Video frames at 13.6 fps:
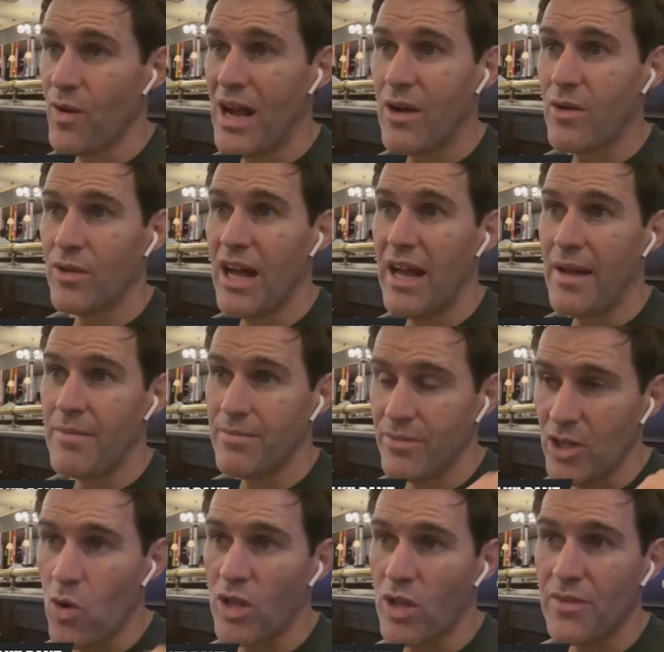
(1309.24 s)
throughout um,
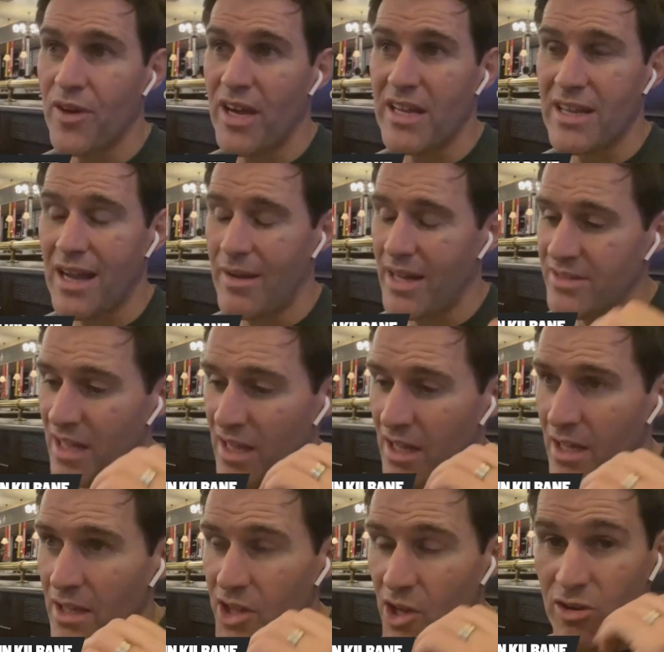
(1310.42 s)
the qualifying camp. And
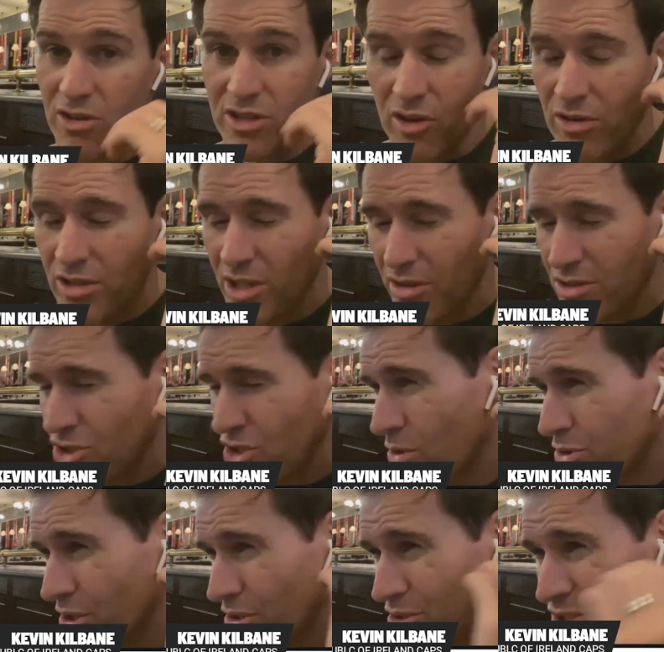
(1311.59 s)
they're they're, they're
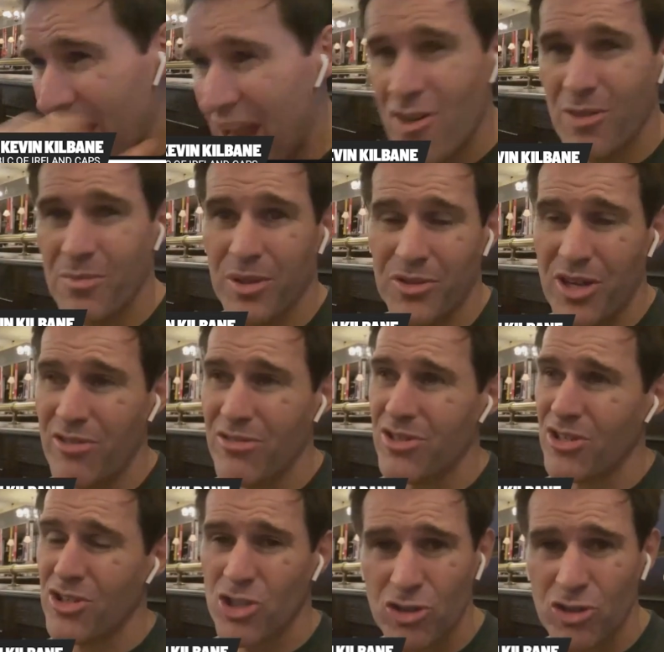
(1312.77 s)
Joe, they're terrible. They're
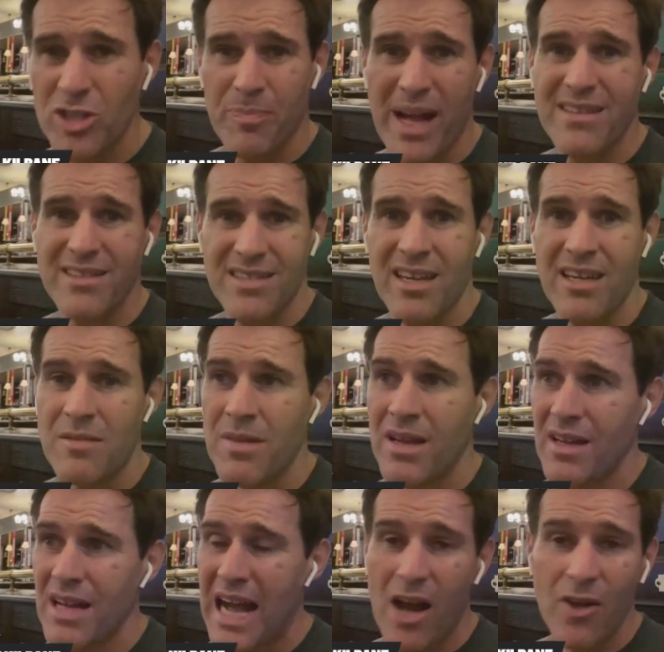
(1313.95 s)
they're such a bad team.
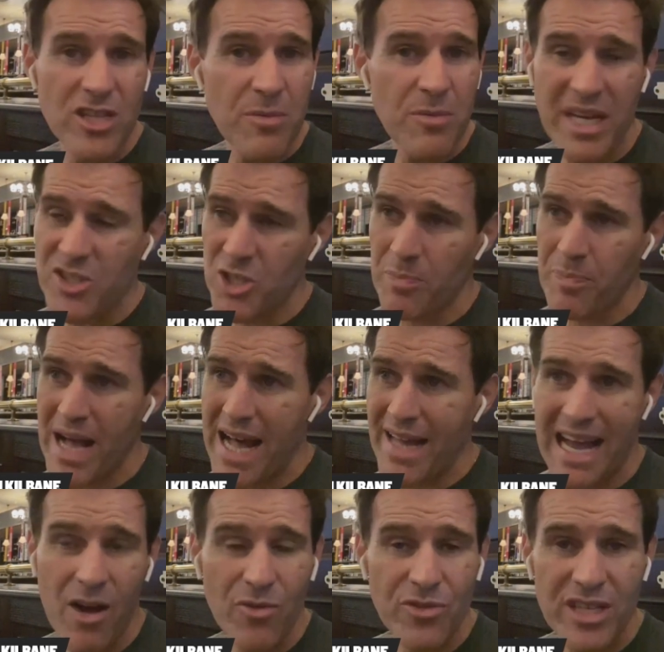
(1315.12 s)
How they beat Japan?
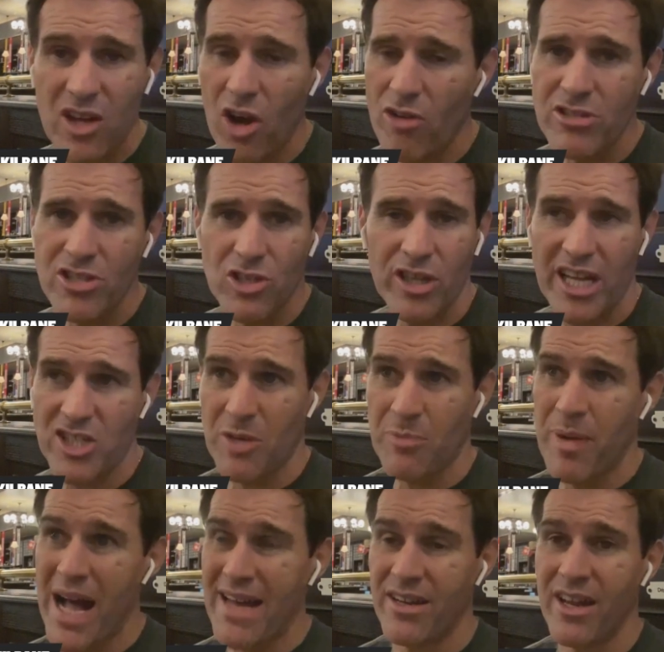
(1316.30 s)
How they got a result against
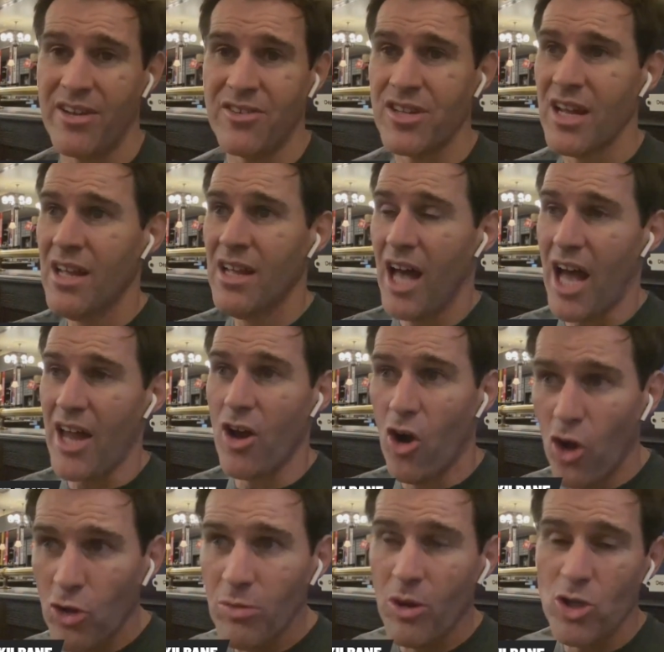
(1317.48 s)
Japan and and
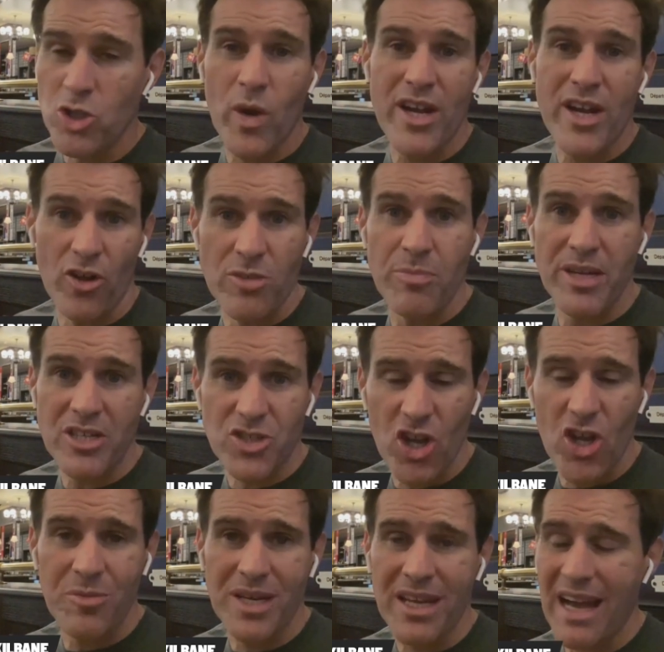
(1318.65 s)
almost went on and beat
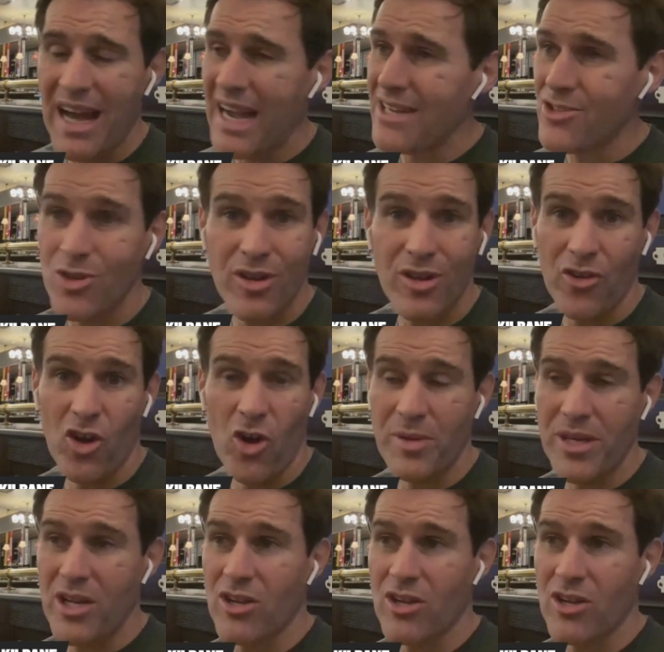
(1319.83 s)
Germany, I do not know,